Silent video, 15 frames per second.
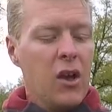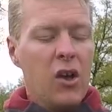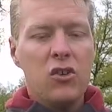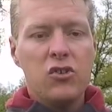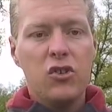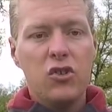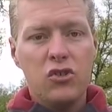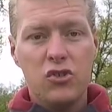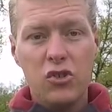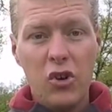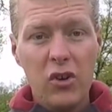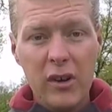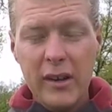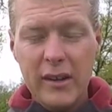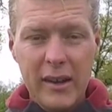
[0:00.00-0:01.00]
So
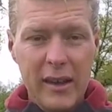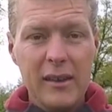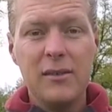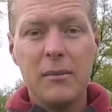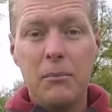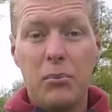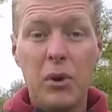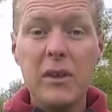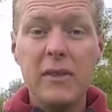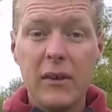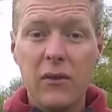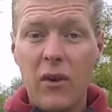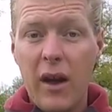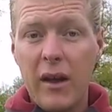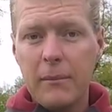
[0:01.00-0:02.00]
Jolene isn't breathing
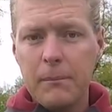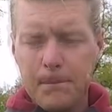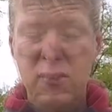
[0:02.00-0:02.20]
right.